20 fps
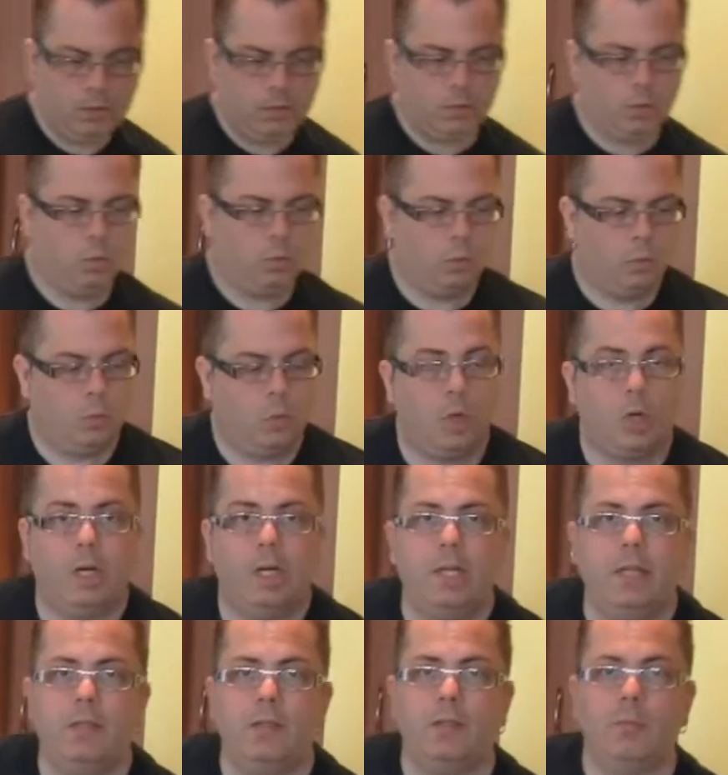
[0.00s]
So we're
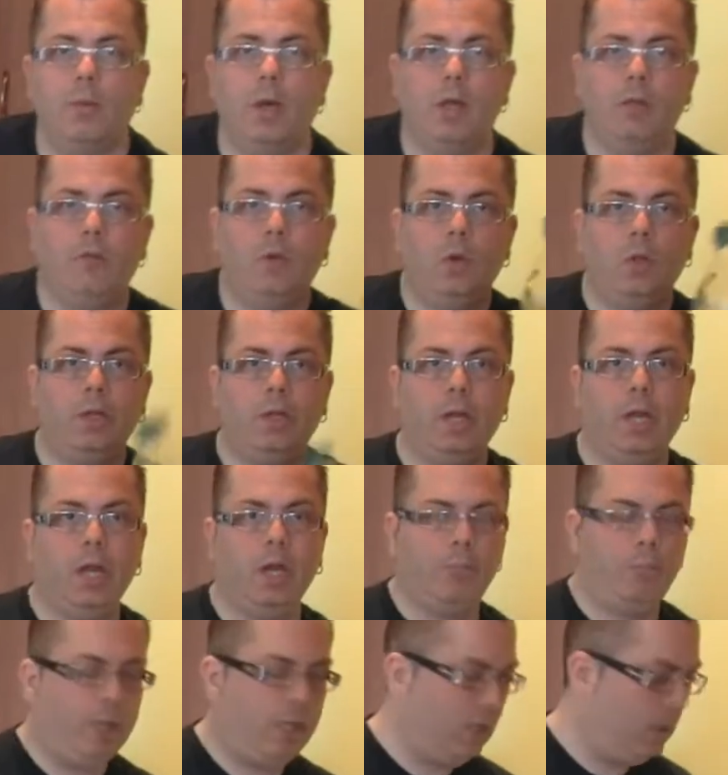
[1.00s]
going to need some olive oil in a
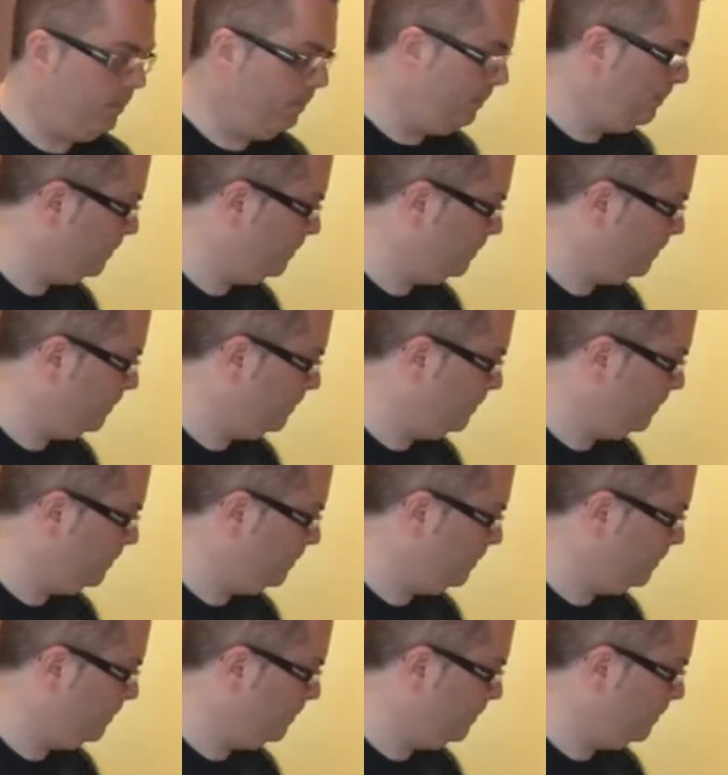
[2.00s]
hot pan.